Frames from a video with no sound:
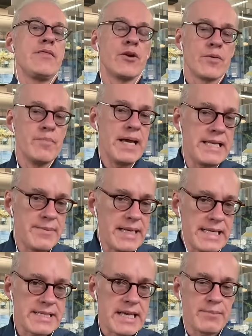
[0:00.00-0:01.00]
There are many, many
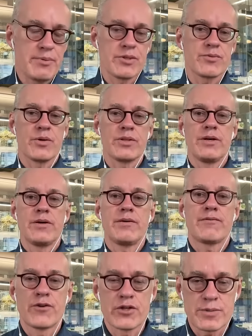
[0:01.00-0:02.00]
examples where the
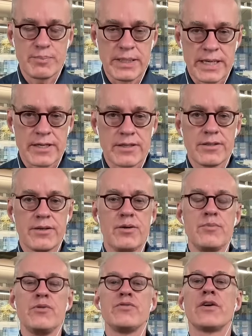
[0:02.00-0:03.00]
first player who
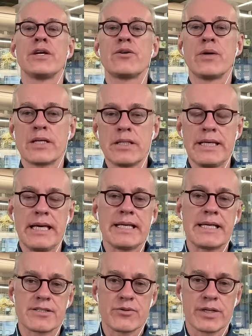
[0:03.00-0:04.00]
moves very quickly and
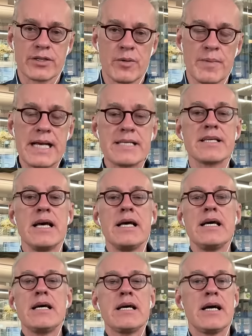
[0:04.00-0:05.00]
gets critical mass
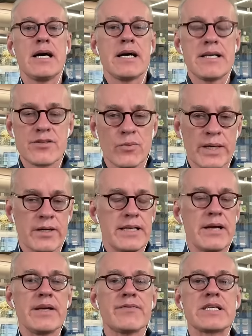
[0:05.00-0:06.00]
uh, is the winner. Now
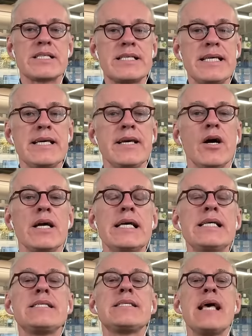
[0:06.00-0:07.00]
you have to see
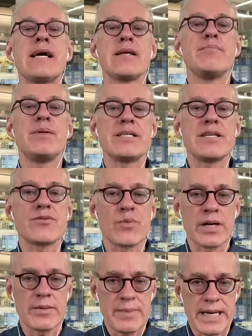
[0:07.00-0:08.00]
is that a business where
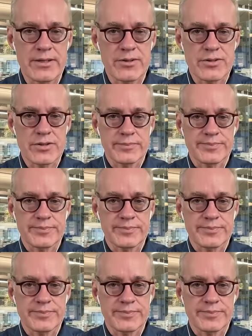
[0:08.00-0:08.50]
it matters.